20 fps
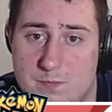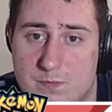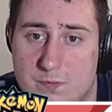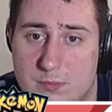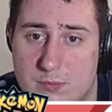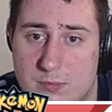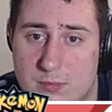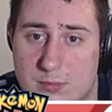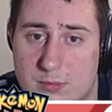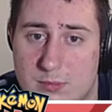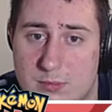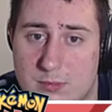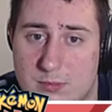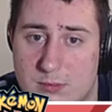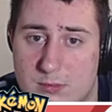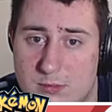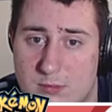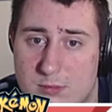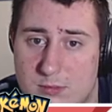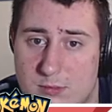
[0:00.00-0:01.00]

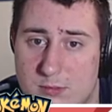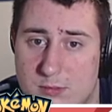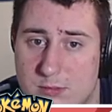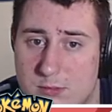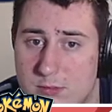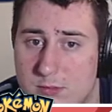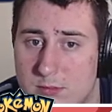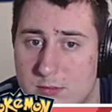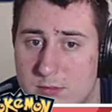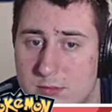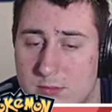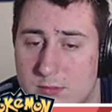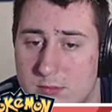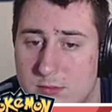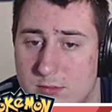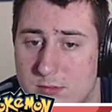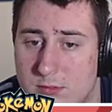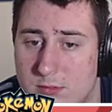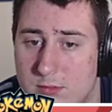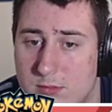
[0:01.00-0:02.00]

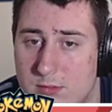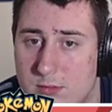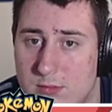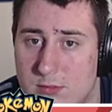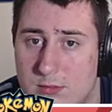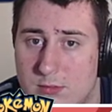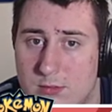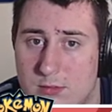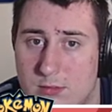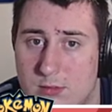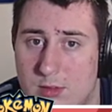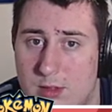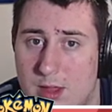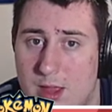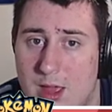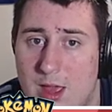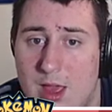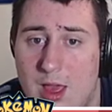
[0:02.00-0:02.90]
Nobody speaks.